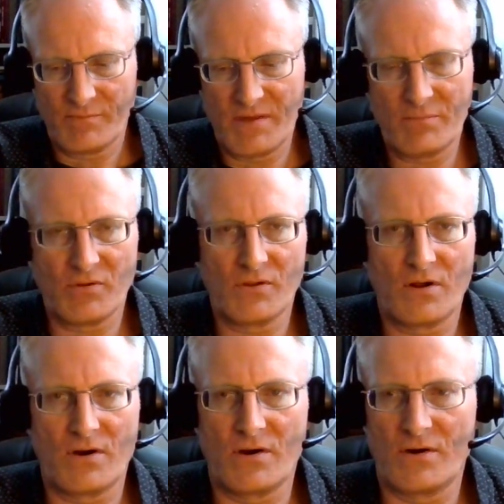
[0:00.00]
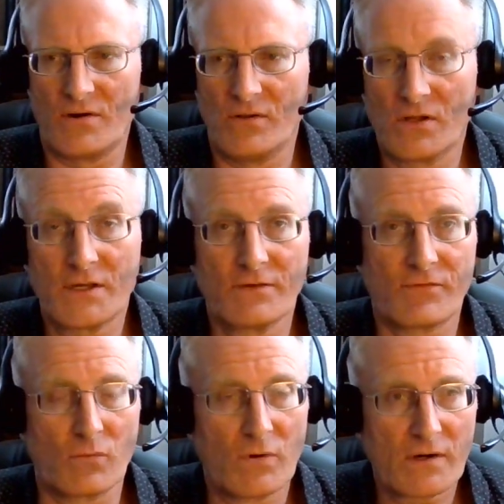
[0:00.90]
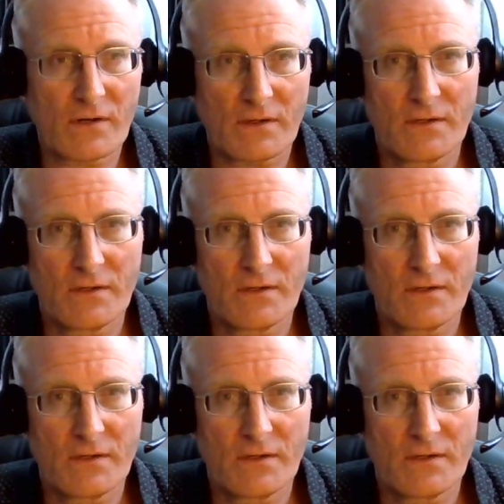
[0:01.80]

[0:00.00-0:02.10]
People are looking for work.